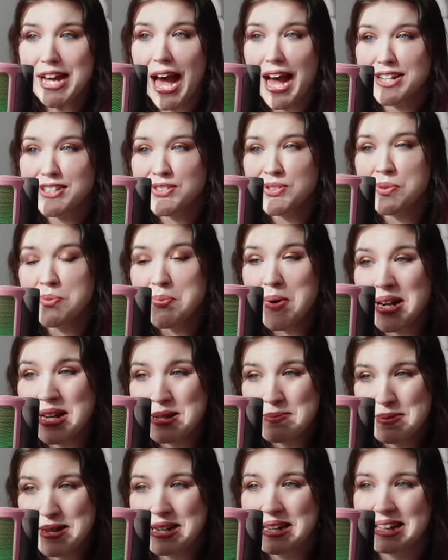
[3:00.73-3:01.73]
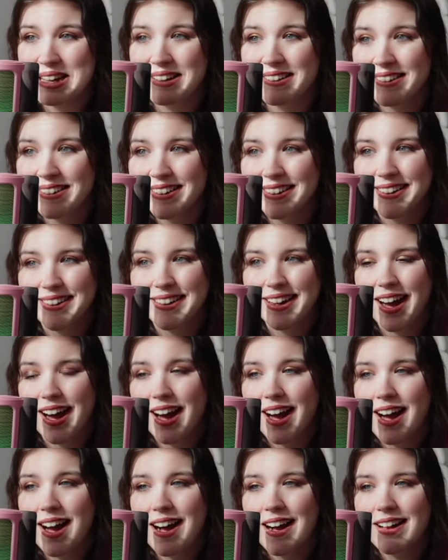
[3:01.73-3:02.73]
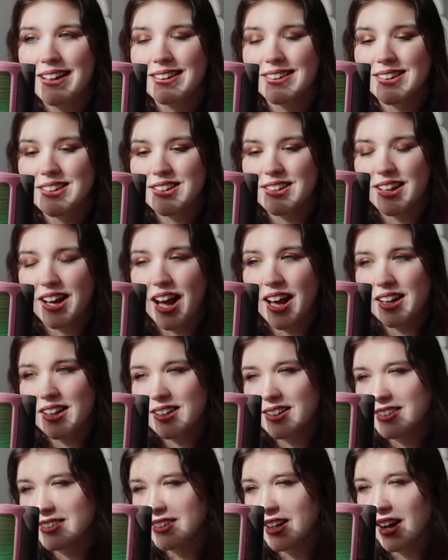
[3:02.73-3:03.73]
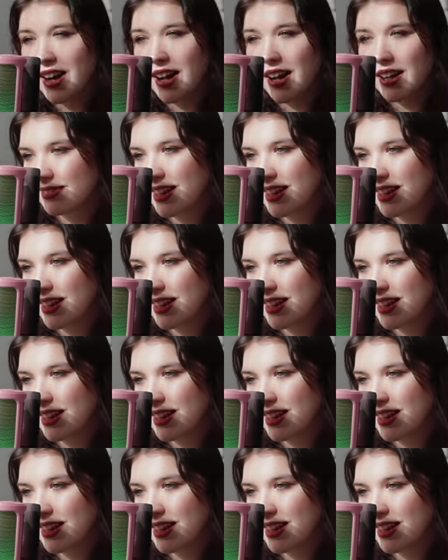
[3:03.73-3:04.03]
20 pity. I could not